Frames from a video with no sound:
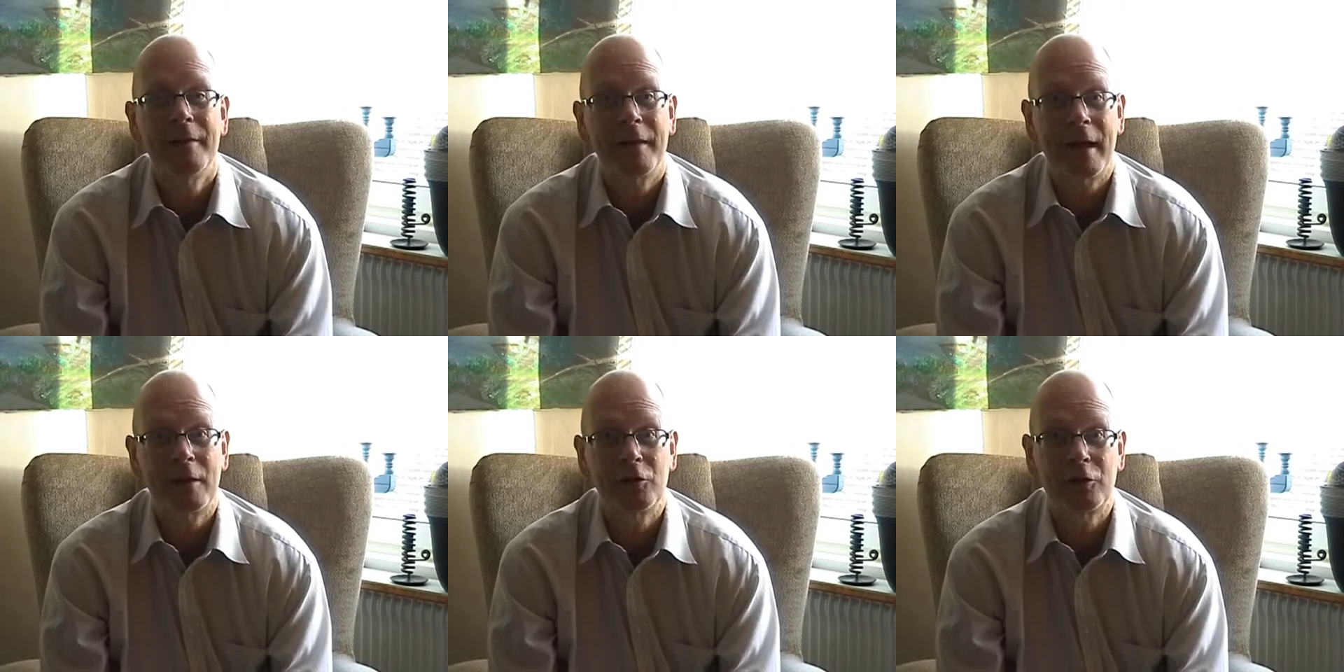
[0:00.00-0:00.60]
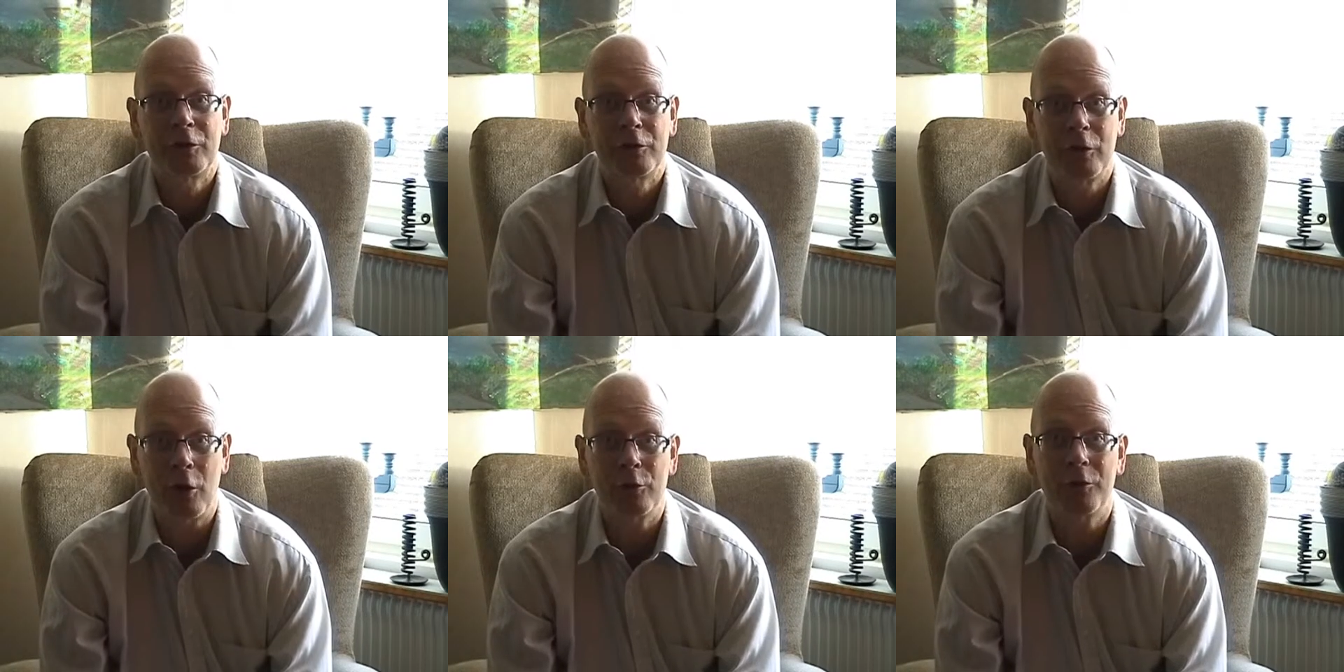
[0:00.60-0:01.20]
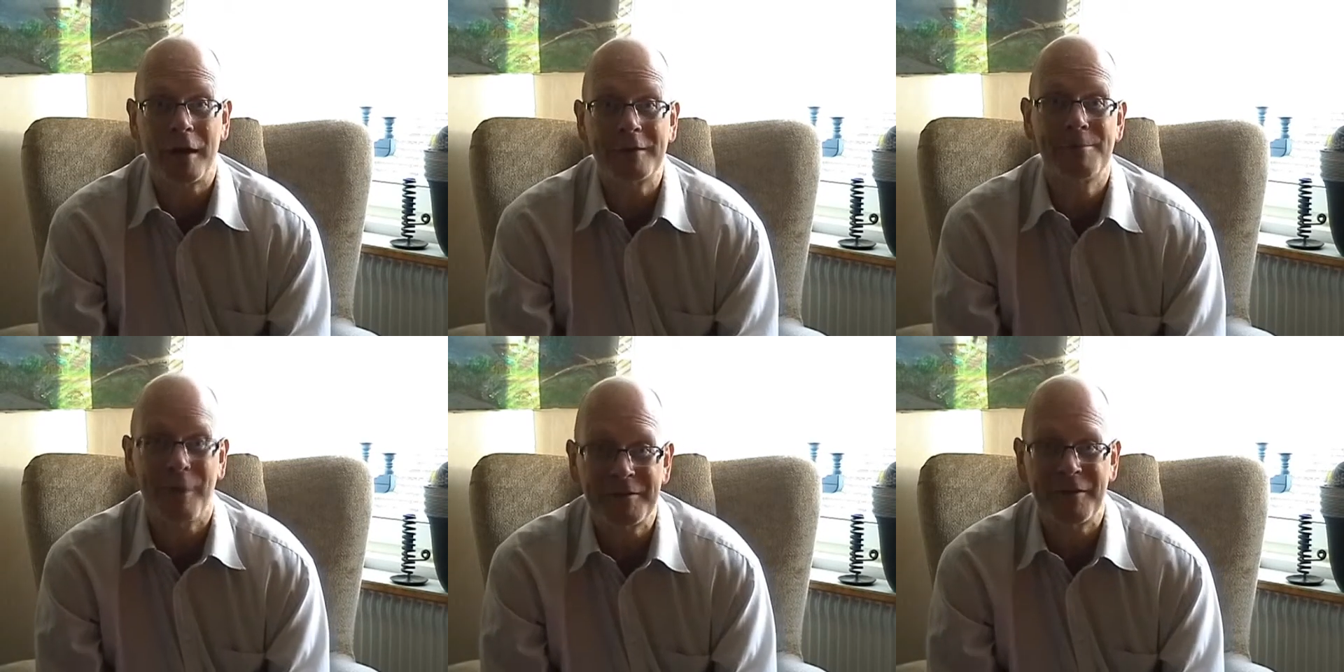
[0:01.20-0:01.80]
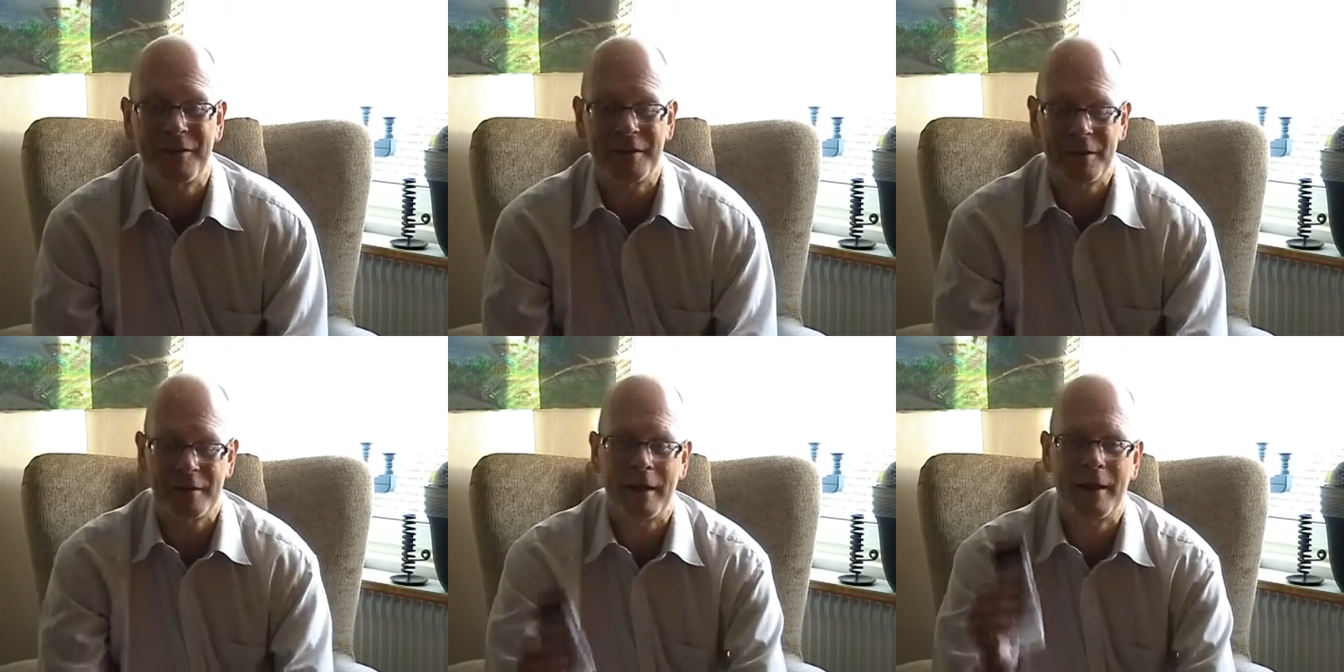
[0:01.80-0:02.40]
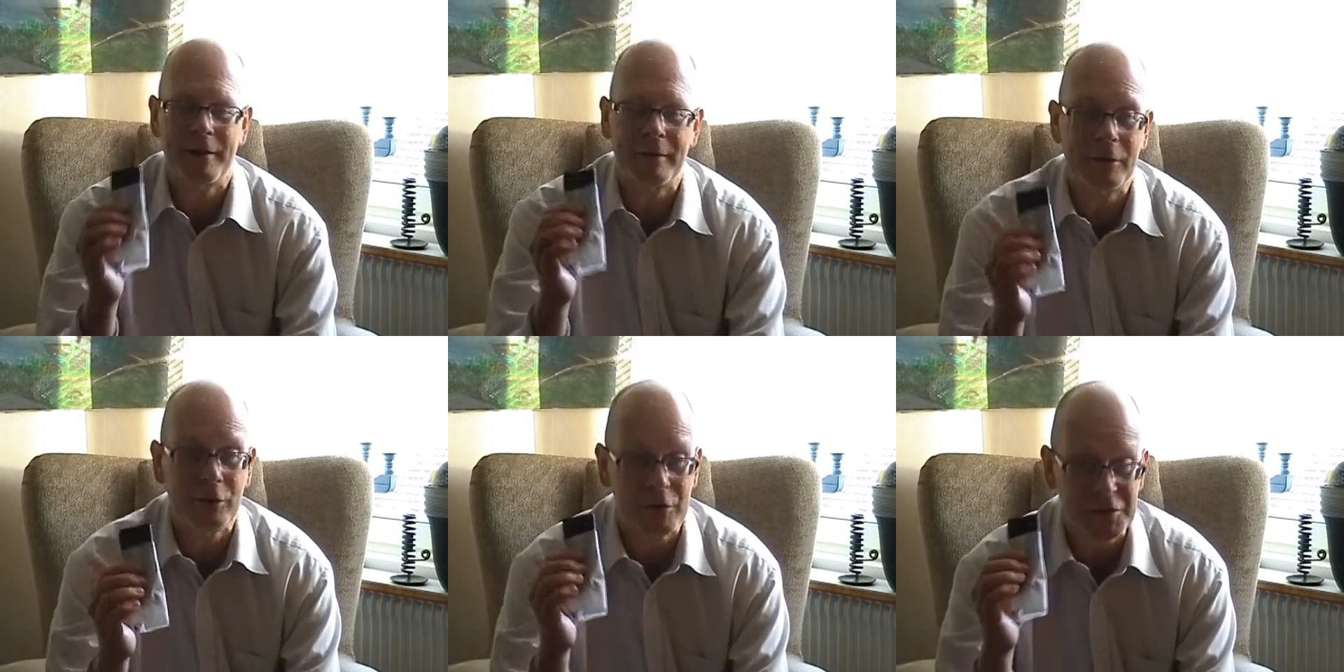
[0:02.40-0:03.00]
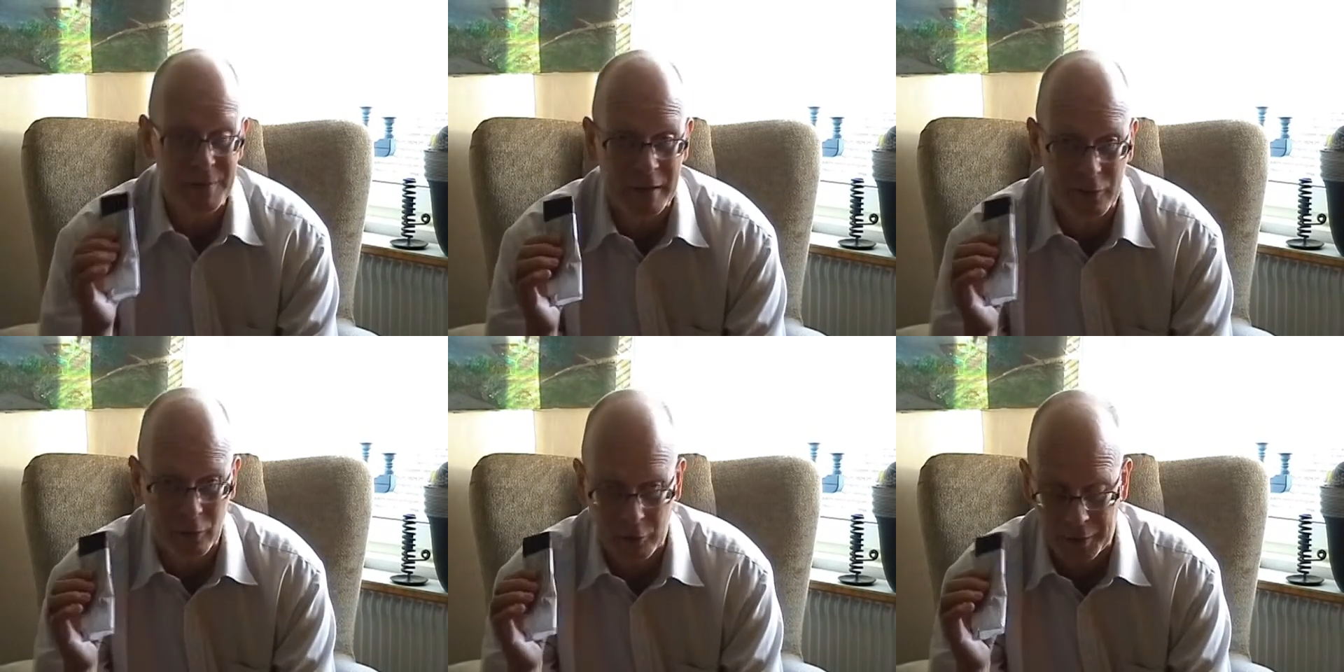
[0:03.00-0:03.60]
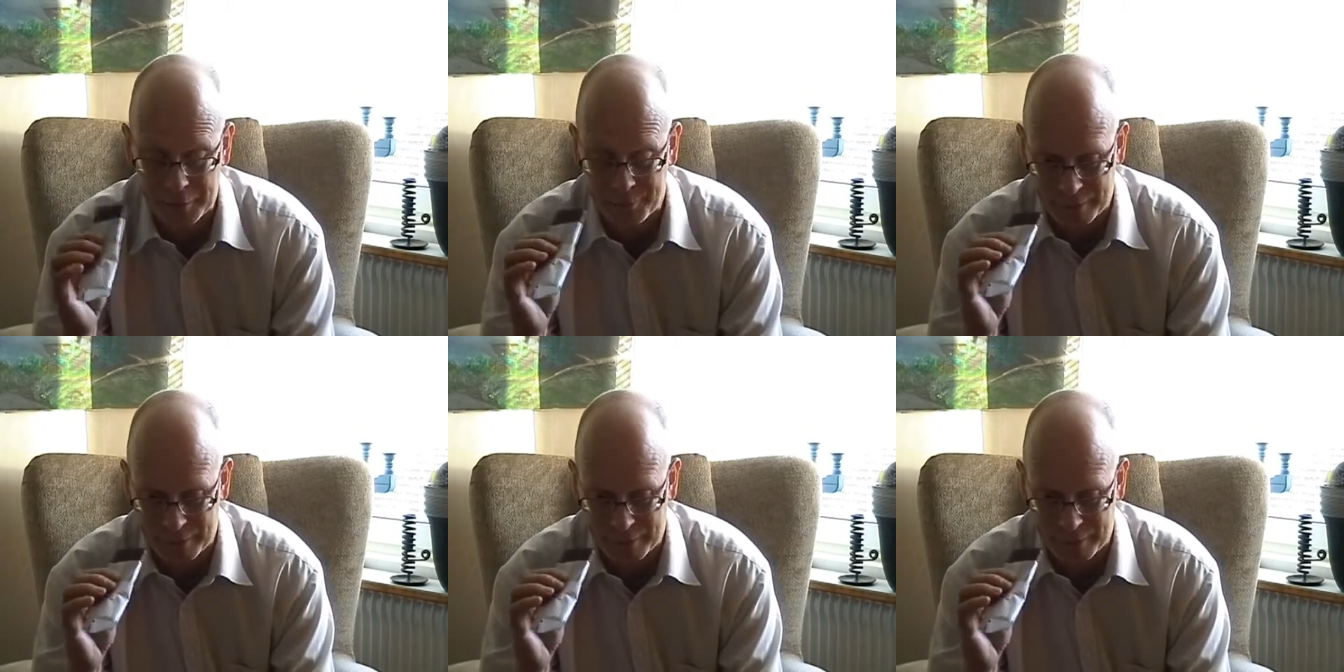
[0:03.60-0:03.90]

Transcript: They had coconut butter in it, and you can smell the coconut